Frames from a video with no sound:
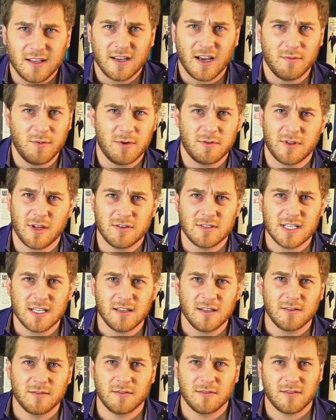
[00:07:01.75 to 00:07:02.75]
mean, they're
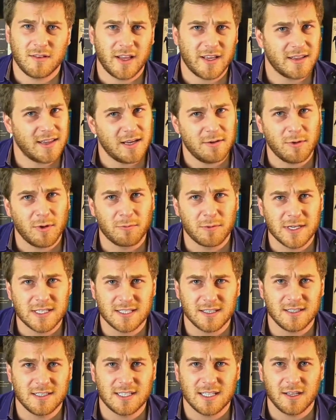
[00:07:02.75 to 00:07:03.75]
dealing like they were
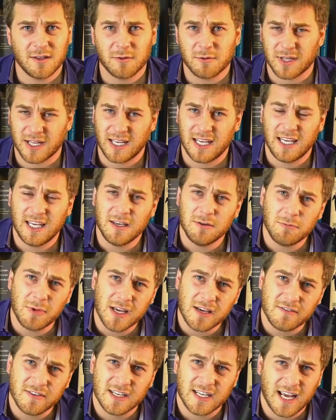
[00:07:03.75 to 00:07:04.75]
recently dealing with a heat
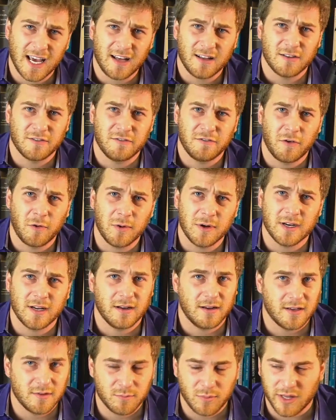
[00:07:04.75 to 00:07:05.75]
wave in California
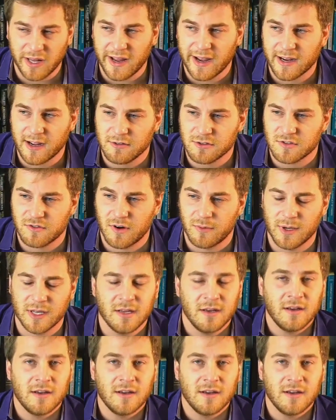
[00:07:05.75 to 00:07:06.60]
and blackouts from it.